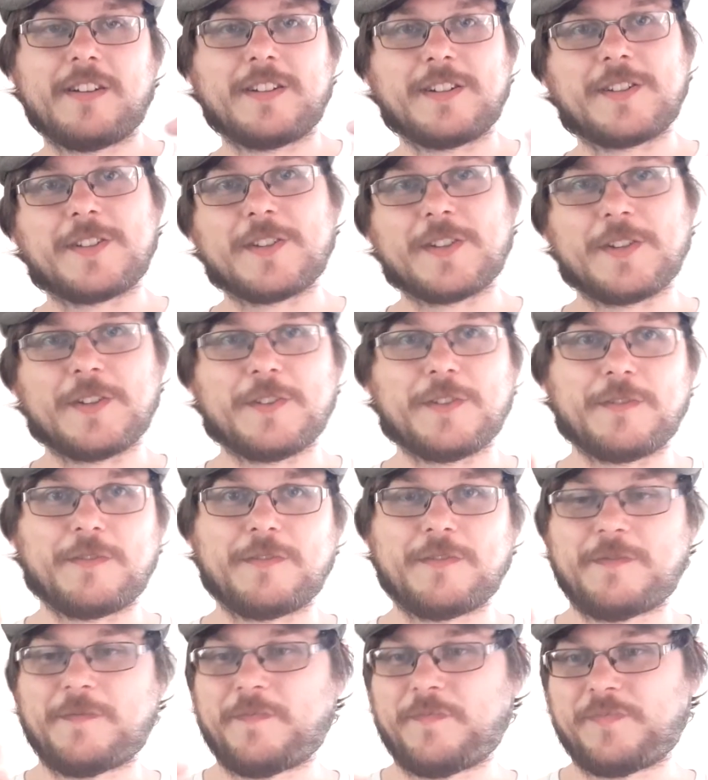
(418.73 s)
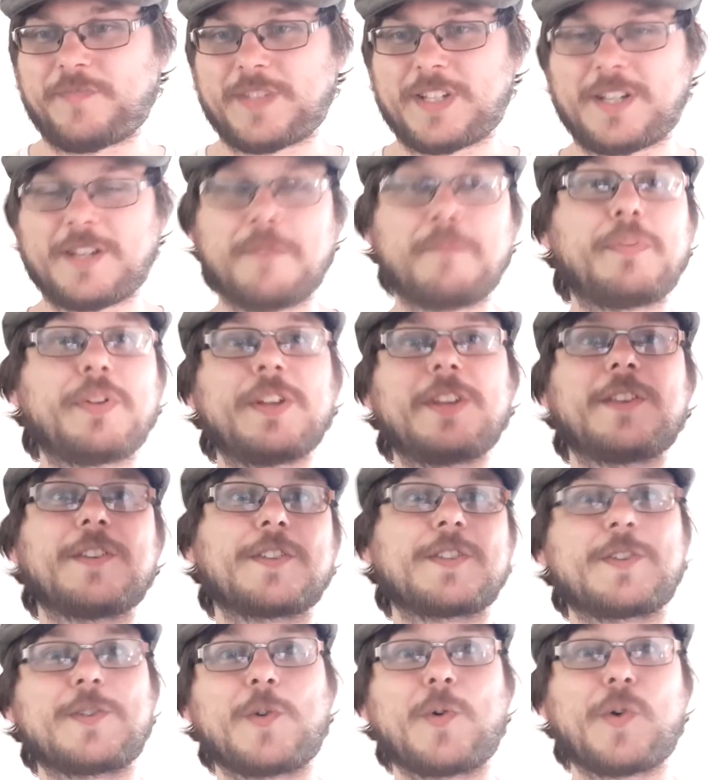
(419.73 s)
until you complete the
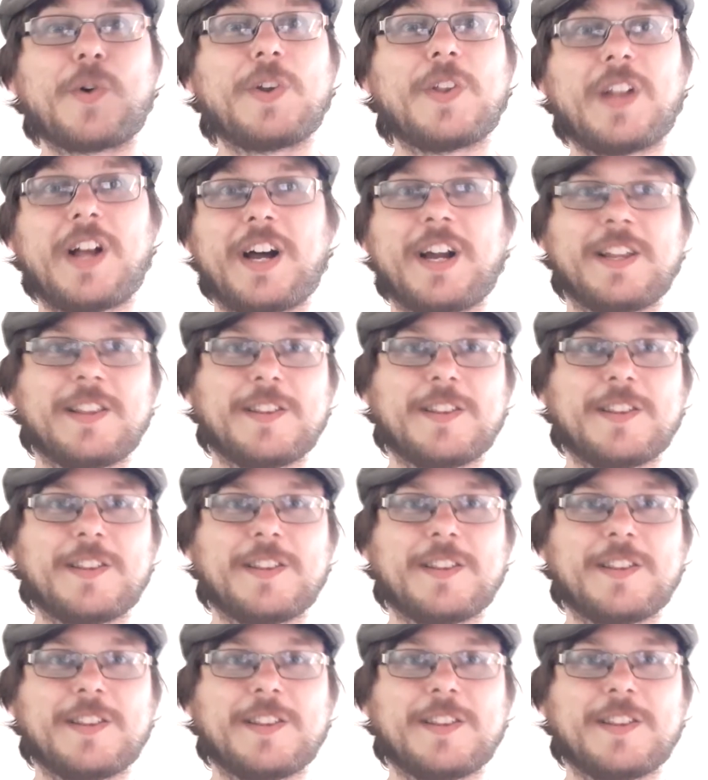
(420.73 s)
storyline. The